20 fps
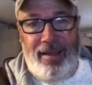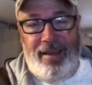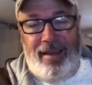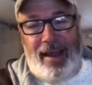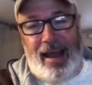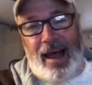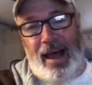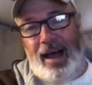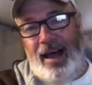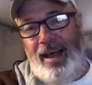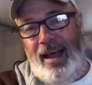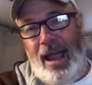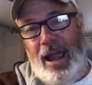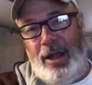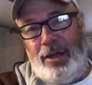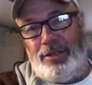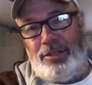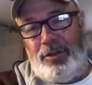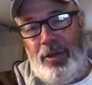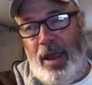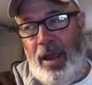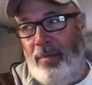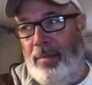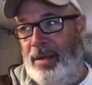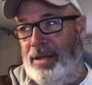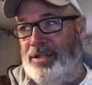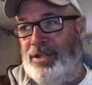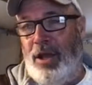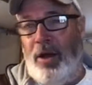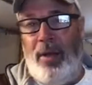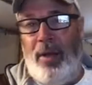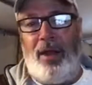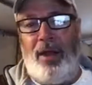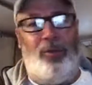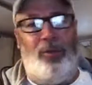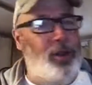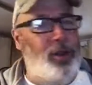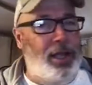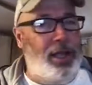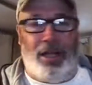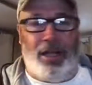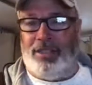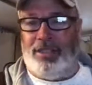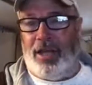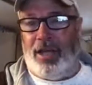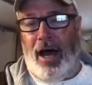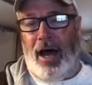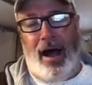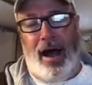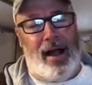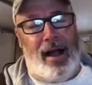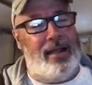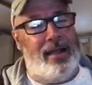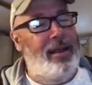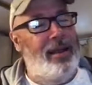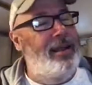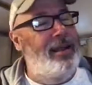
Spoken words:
Airstream, and so we had a really good talk.